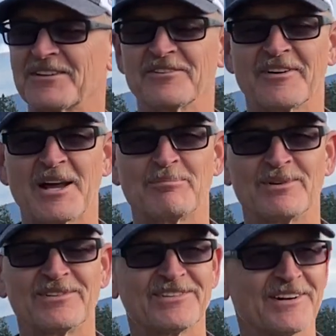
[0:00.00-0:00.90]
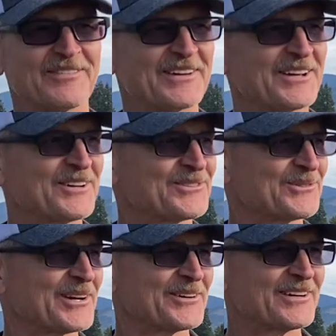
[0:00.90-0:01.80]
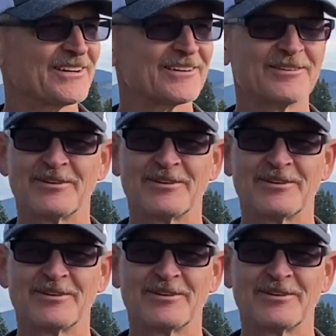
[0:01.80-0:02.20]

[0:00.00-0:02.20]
of apples and everything else around here.